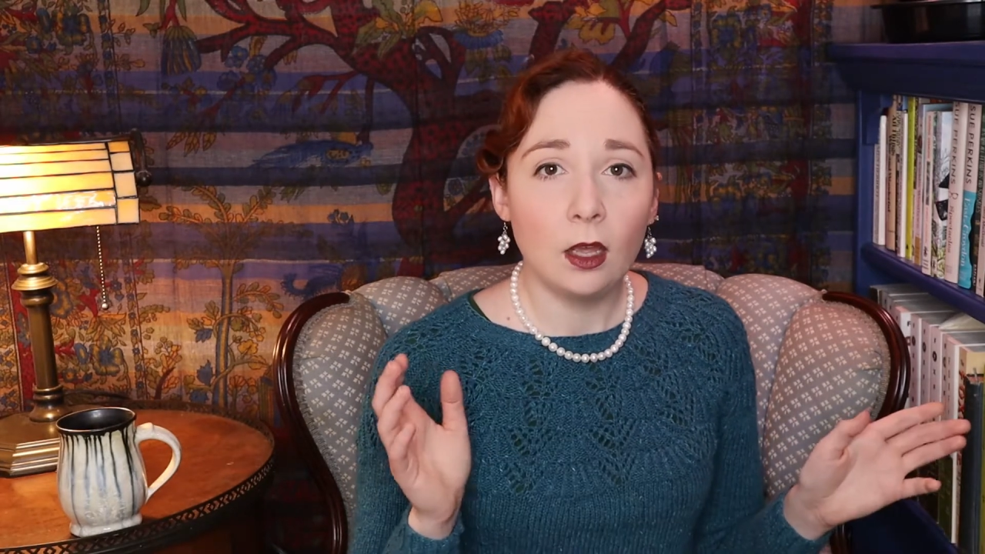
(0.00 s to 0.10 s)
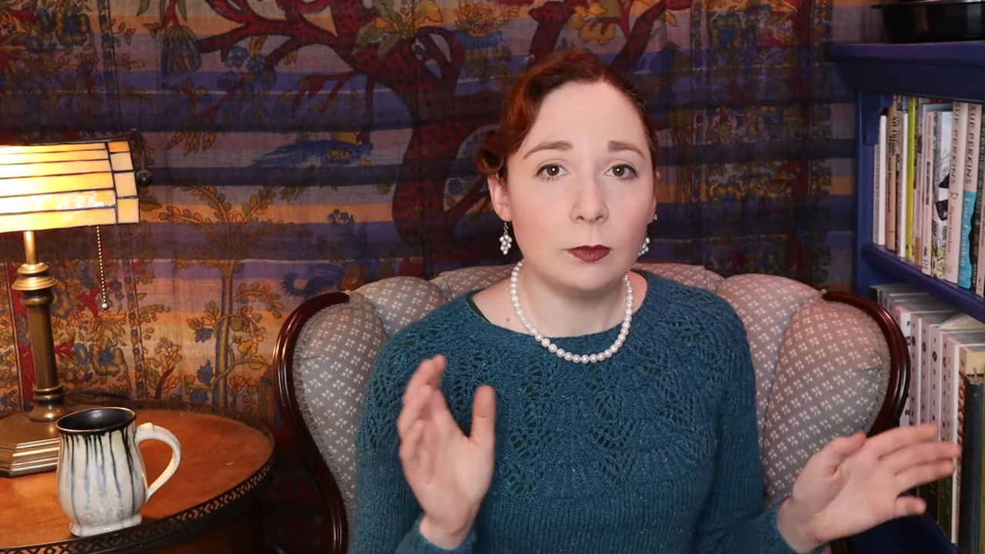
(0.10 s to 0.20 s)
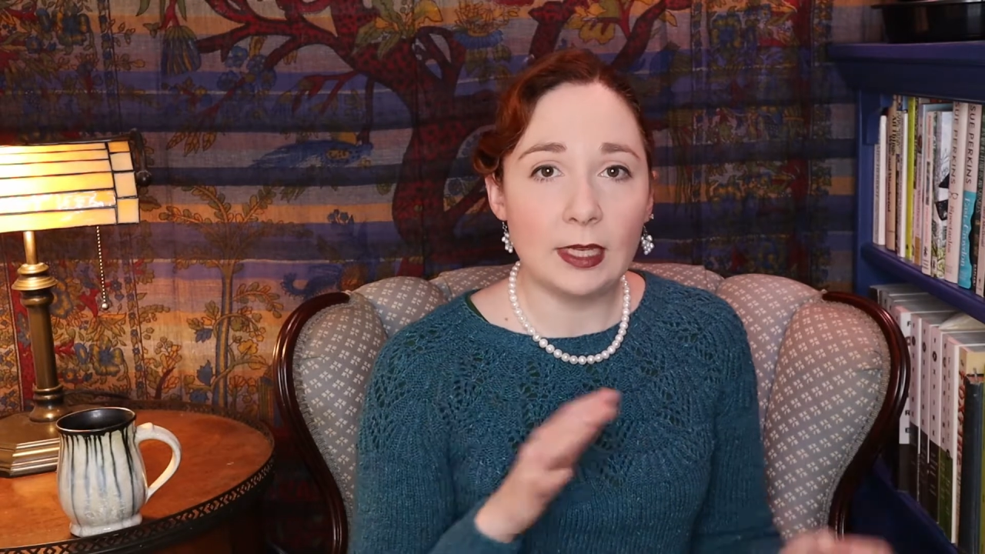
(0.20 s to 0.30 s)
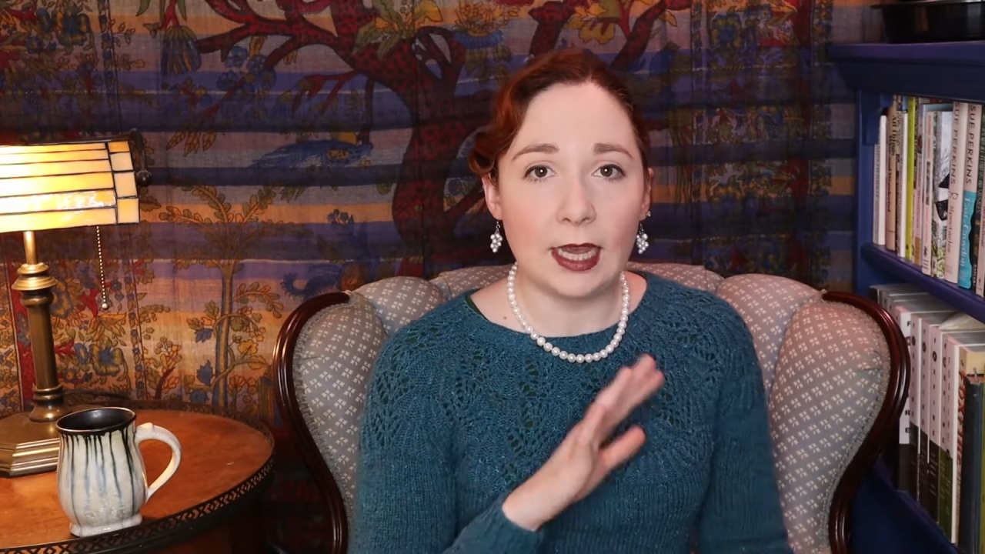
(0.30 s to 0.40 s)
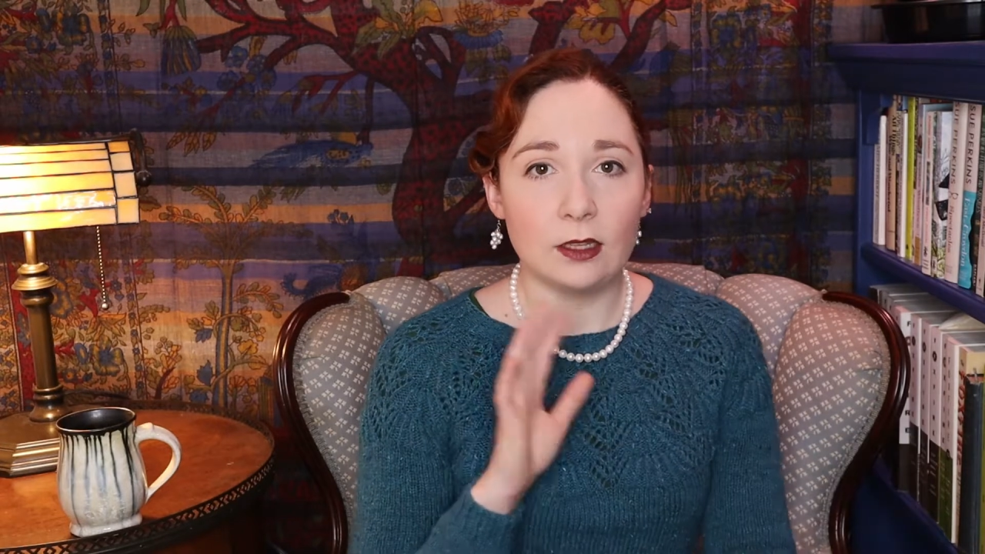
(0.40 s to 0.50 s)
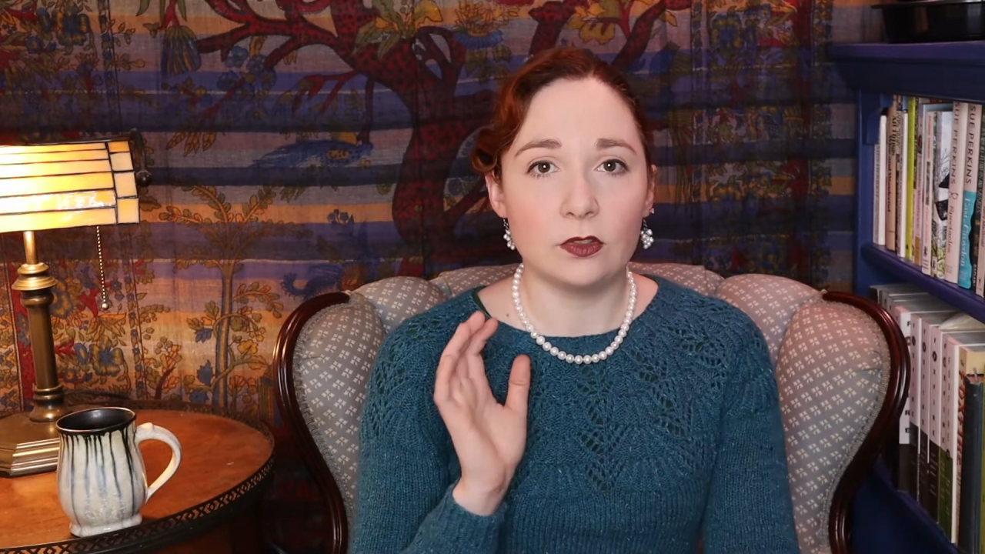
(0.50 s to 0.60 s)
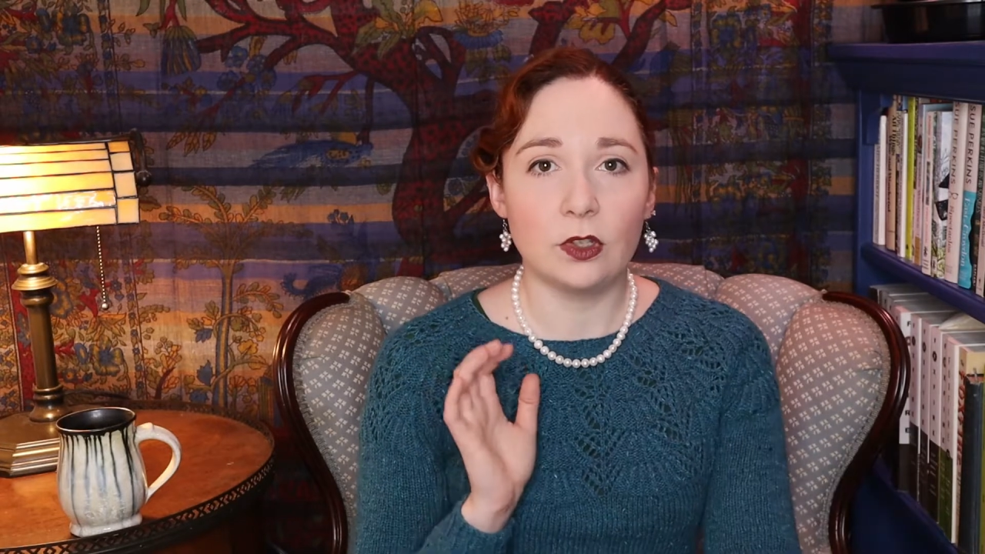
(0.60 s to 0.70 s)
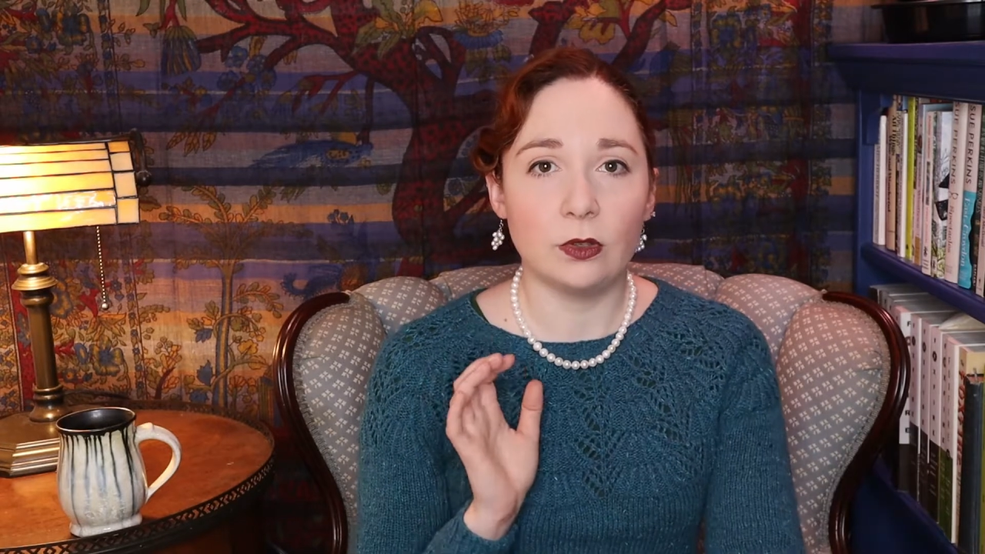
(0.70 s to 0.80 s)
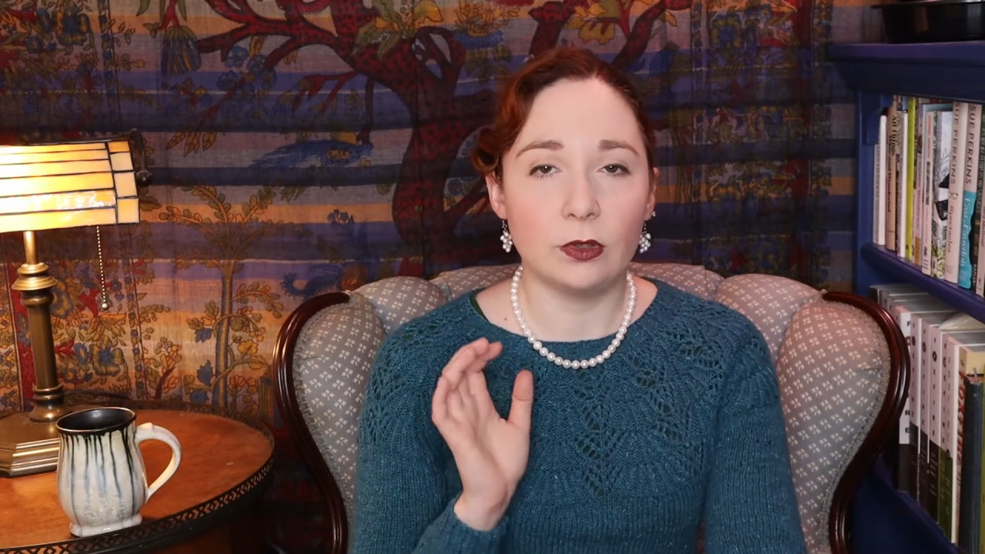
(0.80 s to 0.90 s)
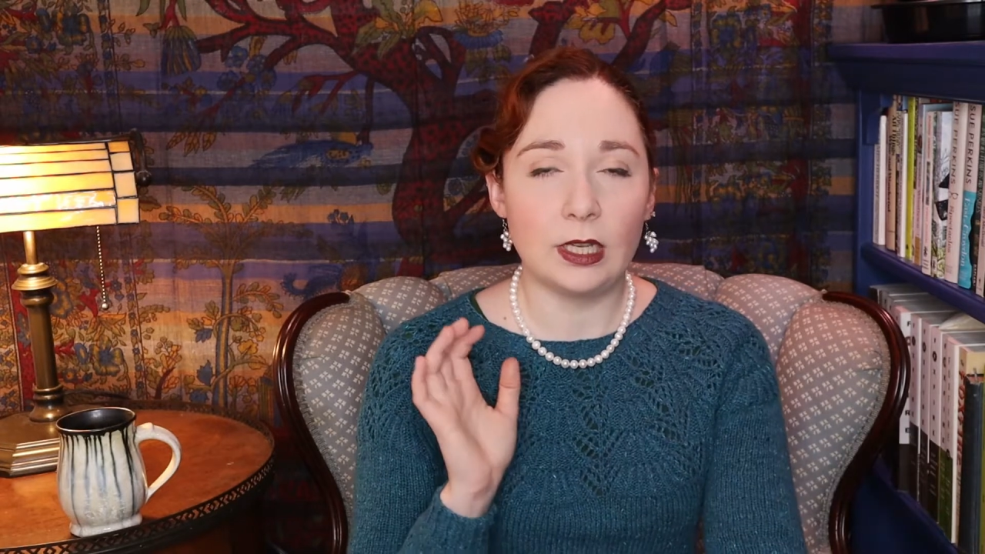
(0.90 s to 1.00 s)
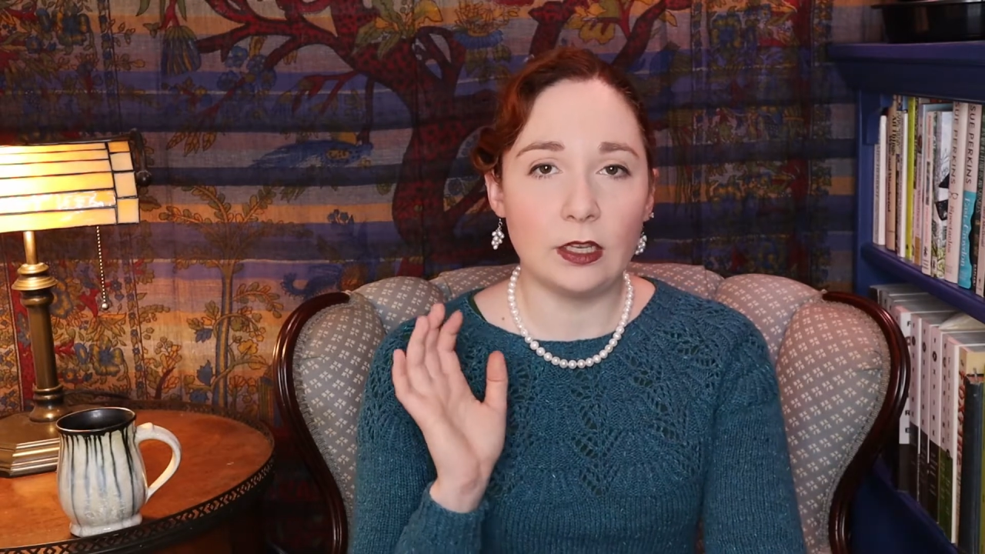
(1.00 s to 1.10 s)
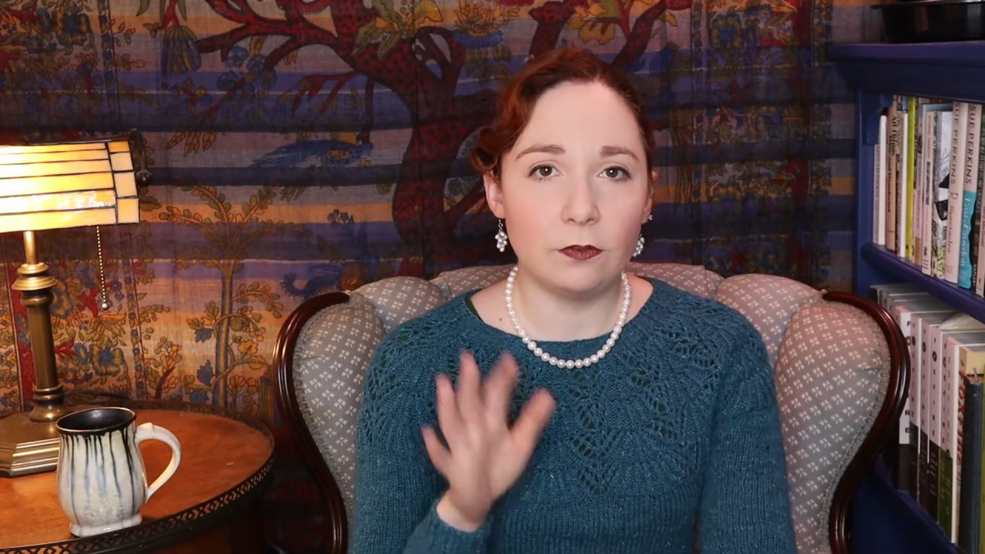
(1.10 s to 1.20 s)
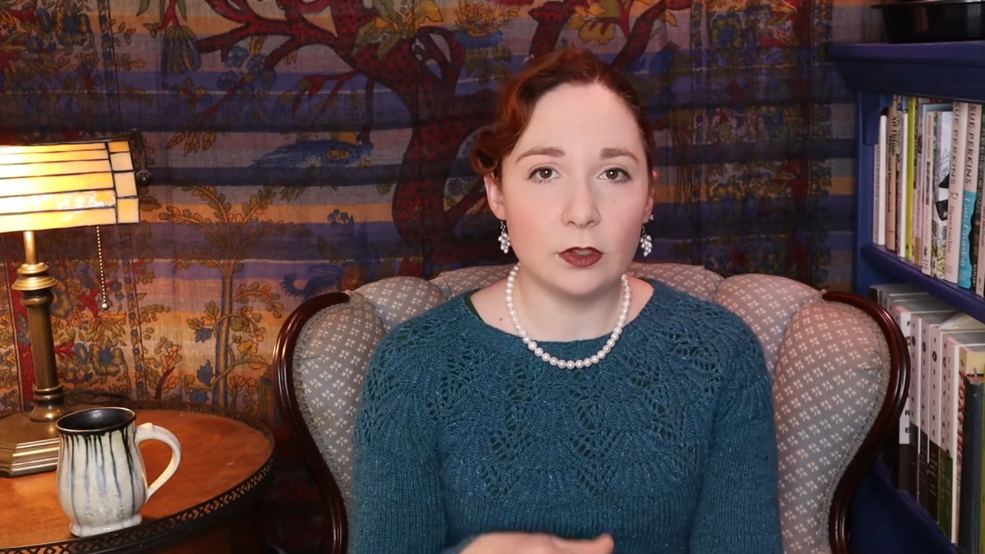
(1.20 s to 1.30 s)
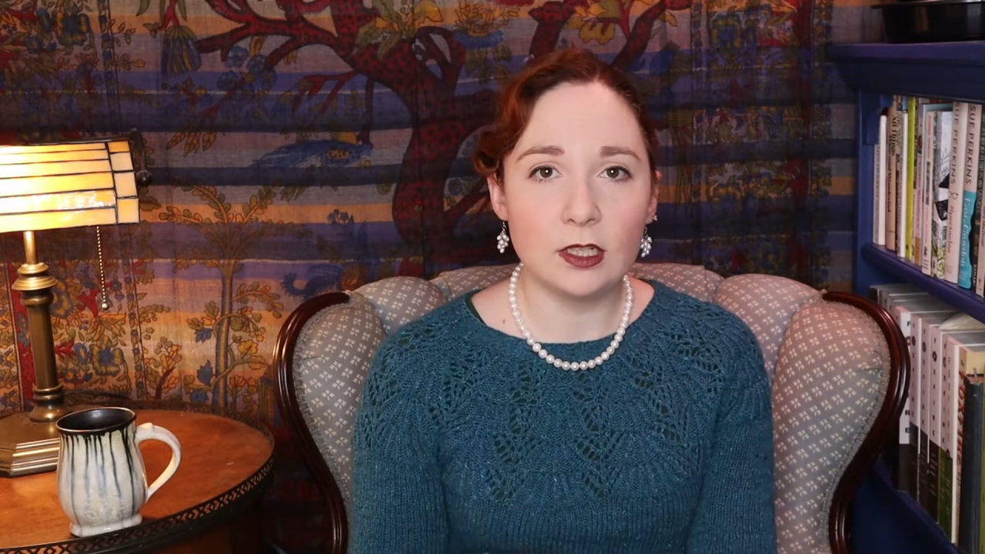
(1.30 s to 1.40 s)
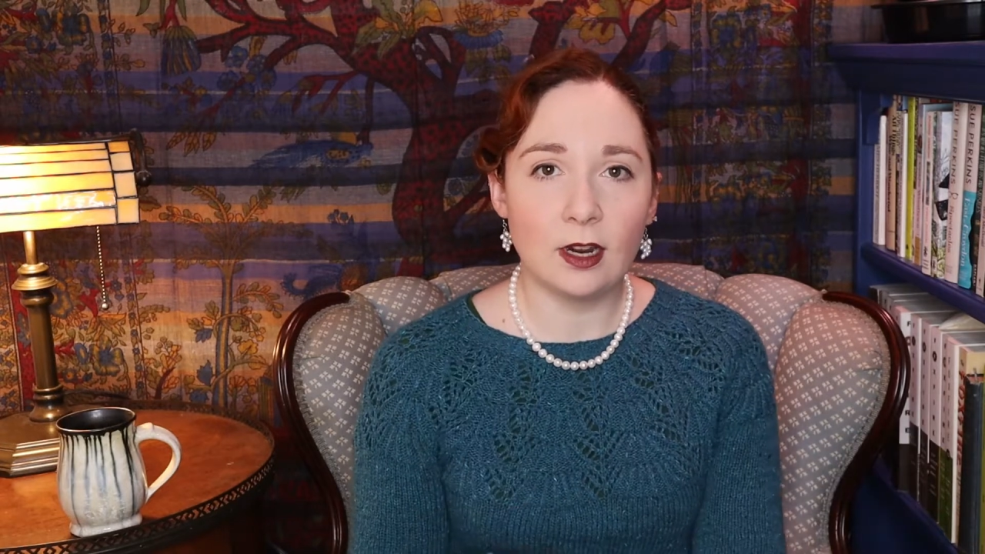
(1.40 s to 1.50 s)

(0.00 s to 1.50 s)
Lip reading: But yeah, so if you did